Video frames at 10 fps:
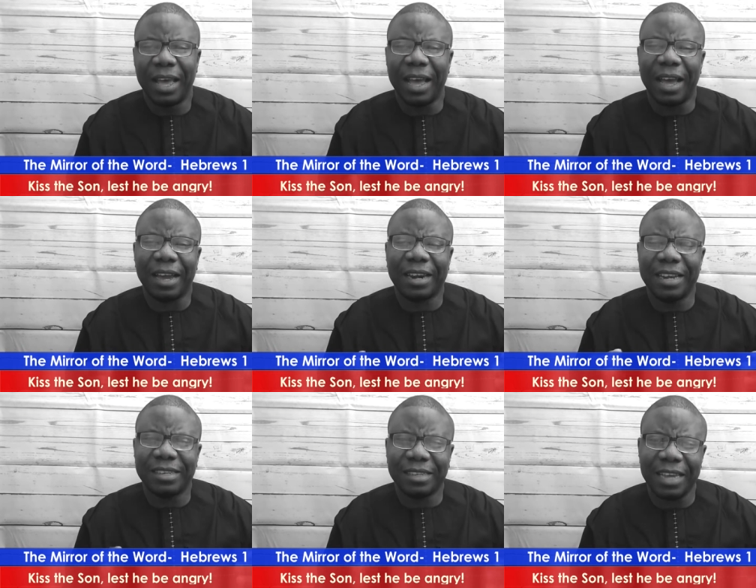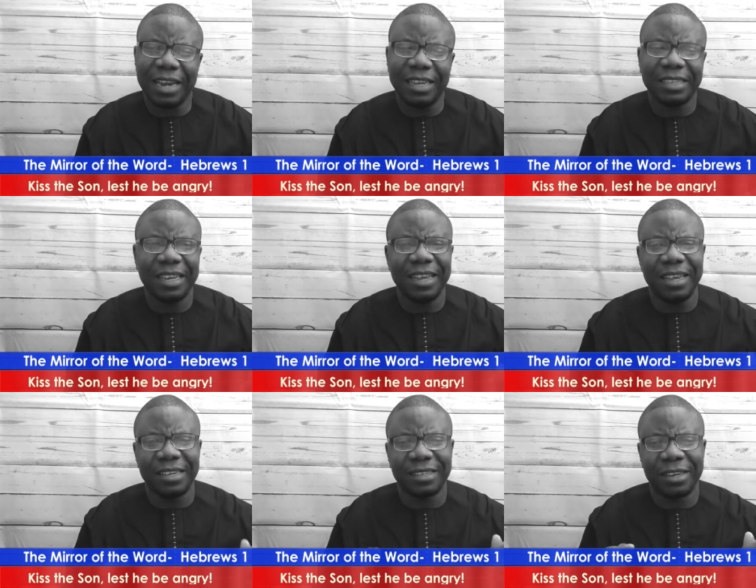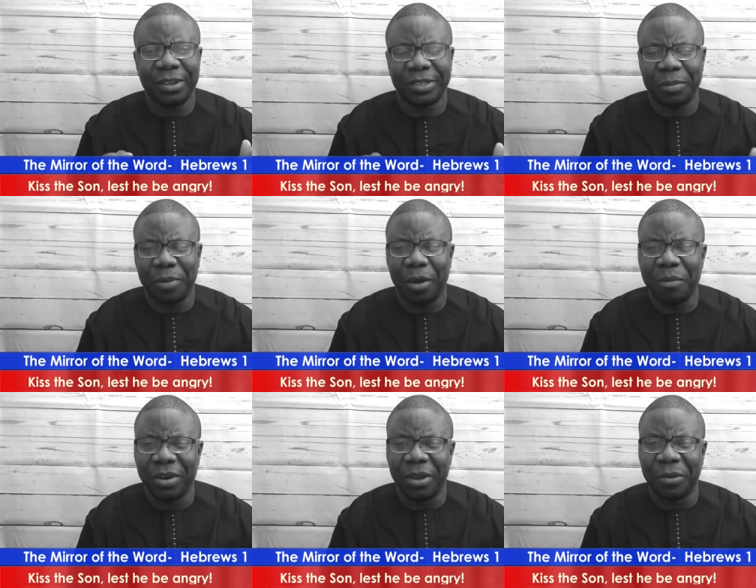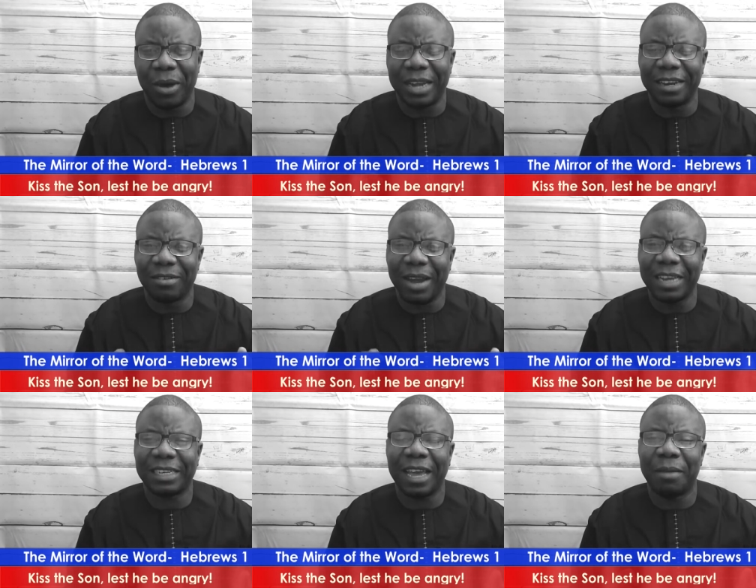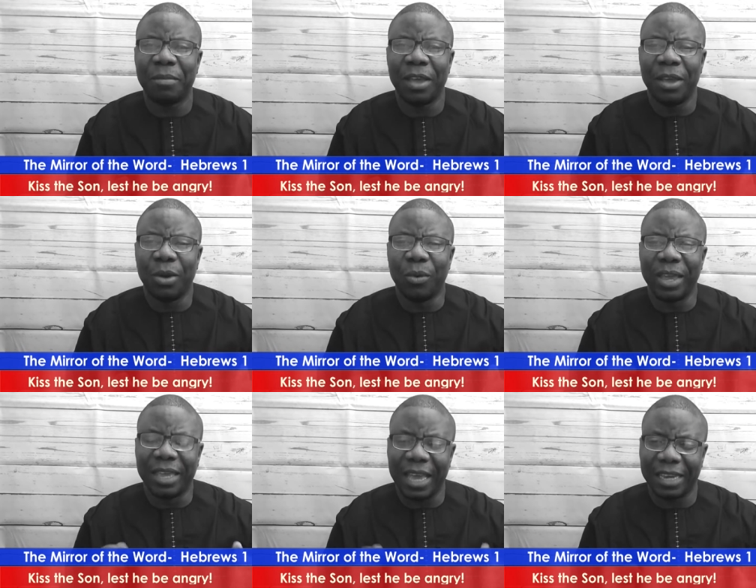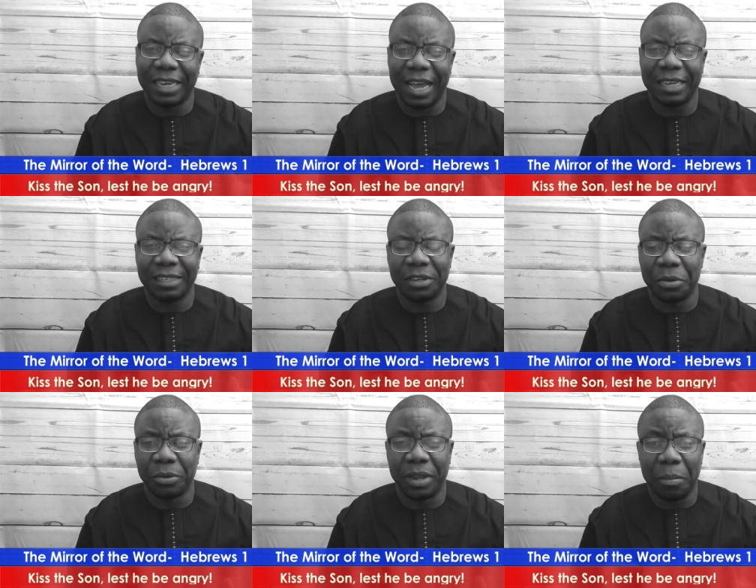uh christianity is not about miracle and the right time we get that, you know, the